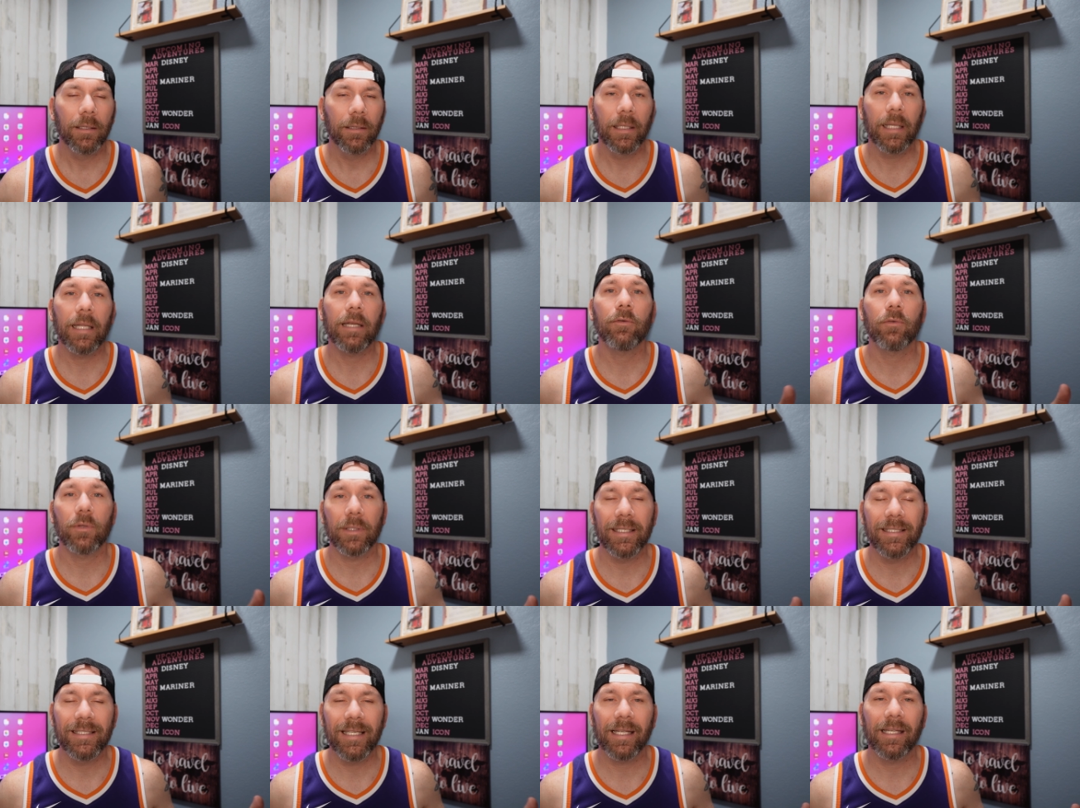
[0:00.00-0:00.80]

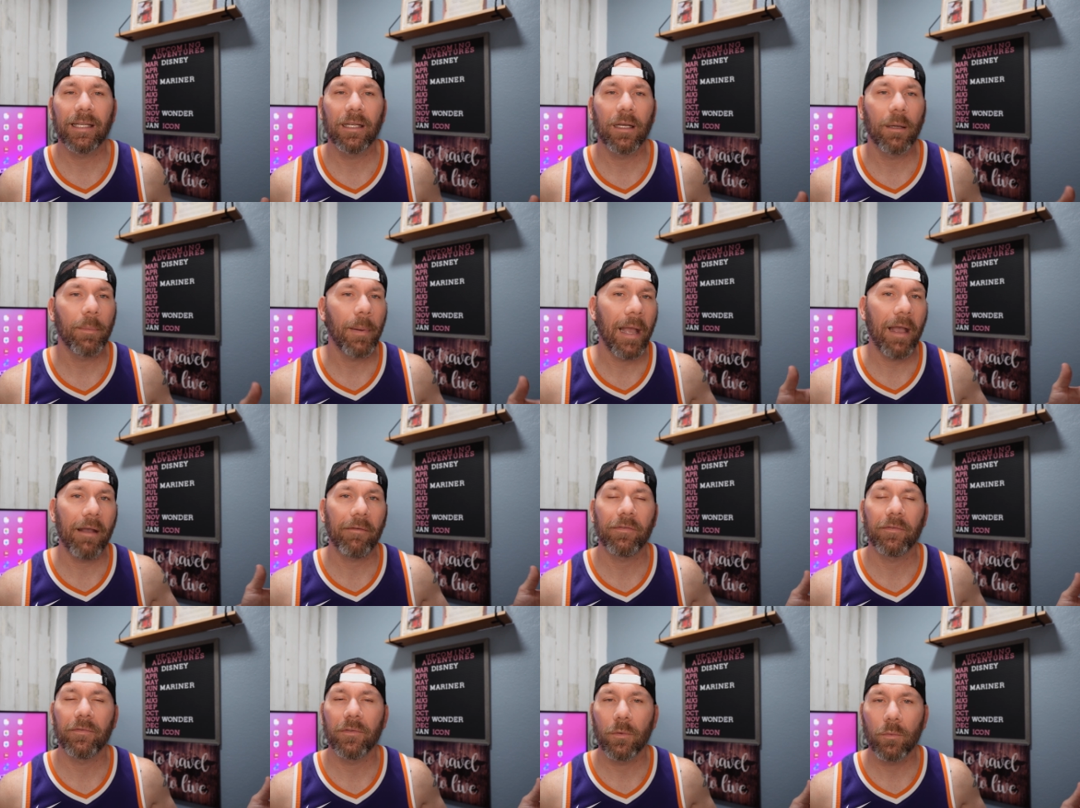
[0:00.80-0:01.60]
literally taking up
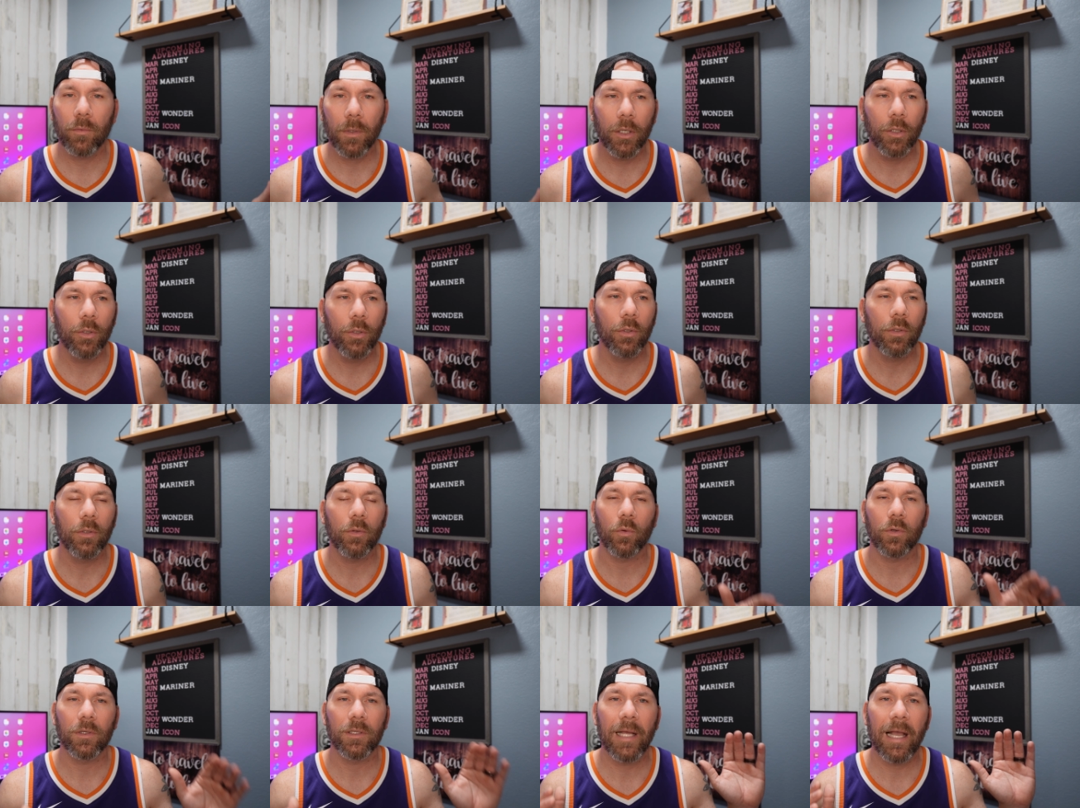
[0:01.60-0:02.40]
half of the road
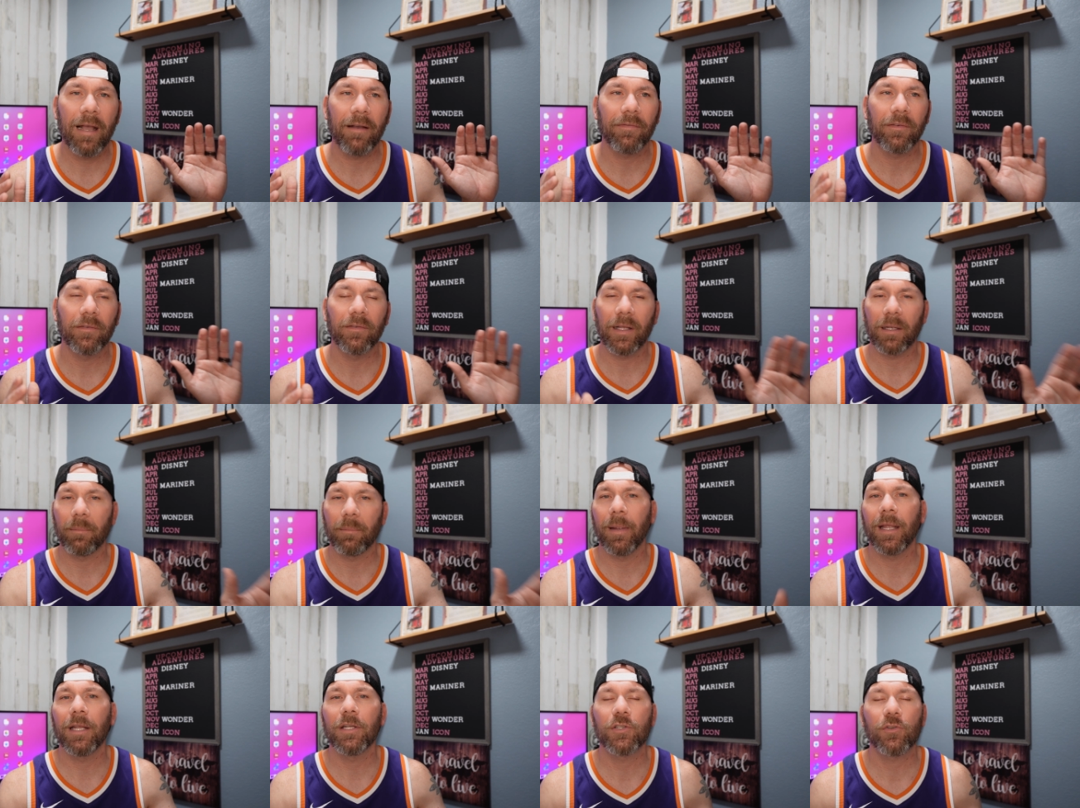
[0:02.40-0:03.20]
or half of like
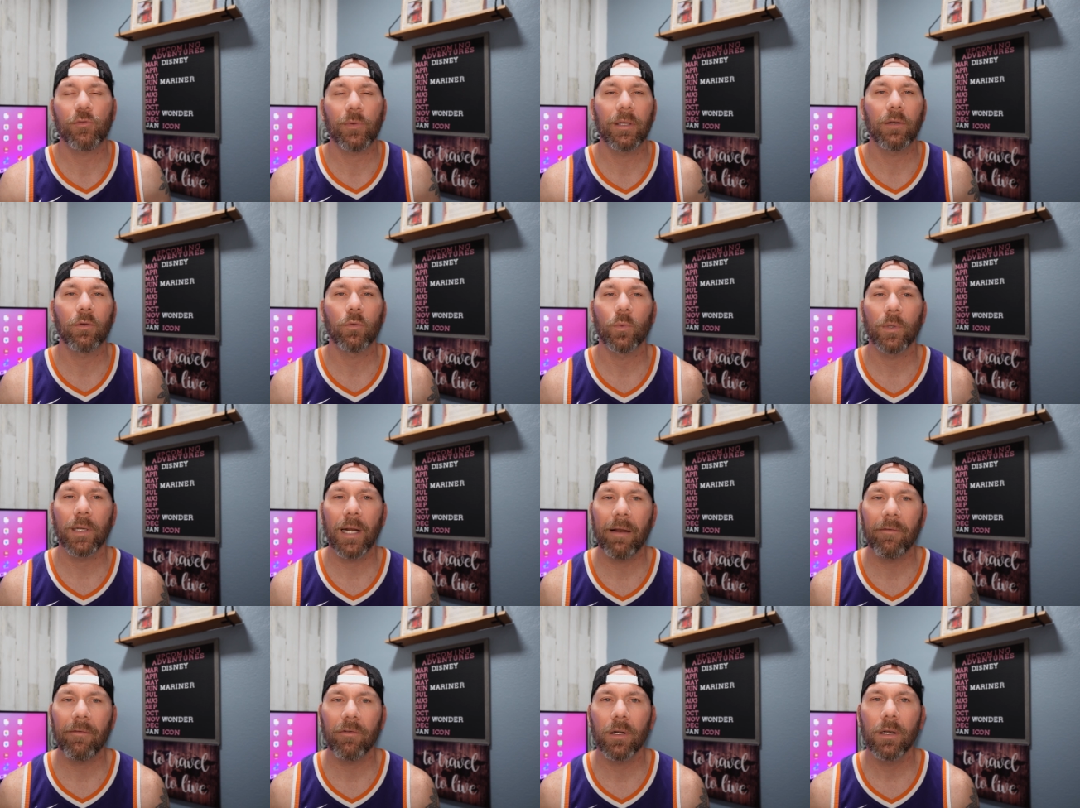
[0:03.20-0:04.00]
Main Street or
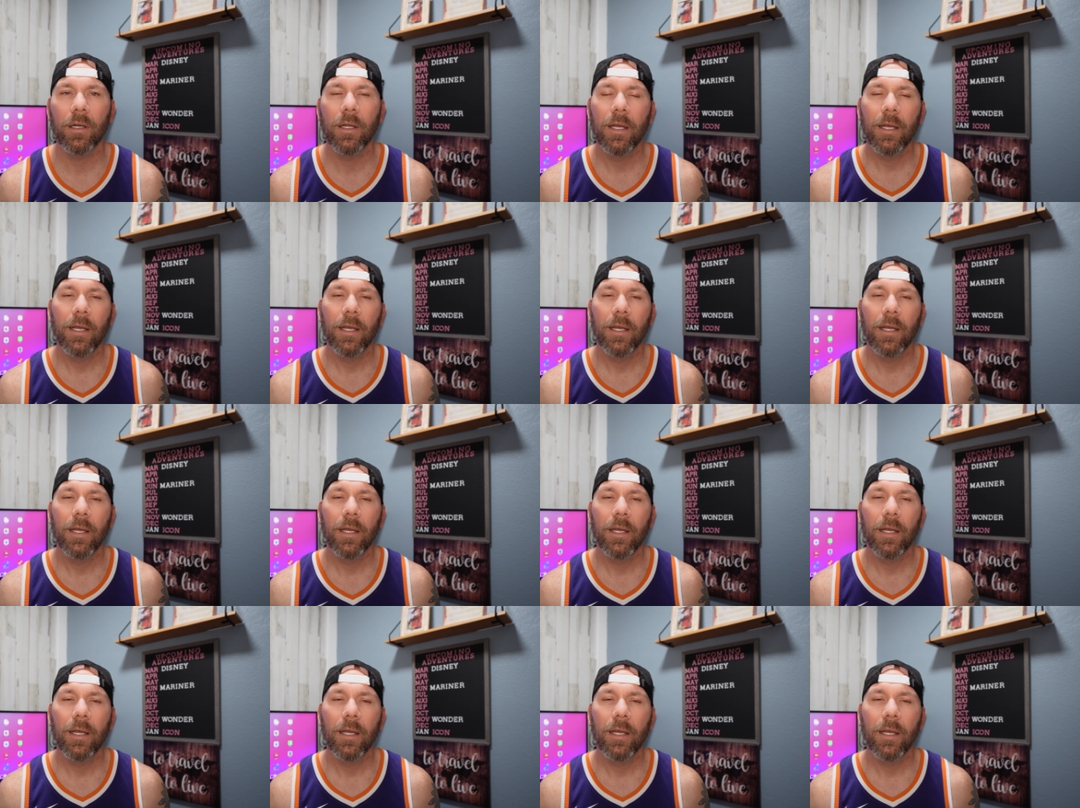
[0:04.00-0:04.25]
whatever.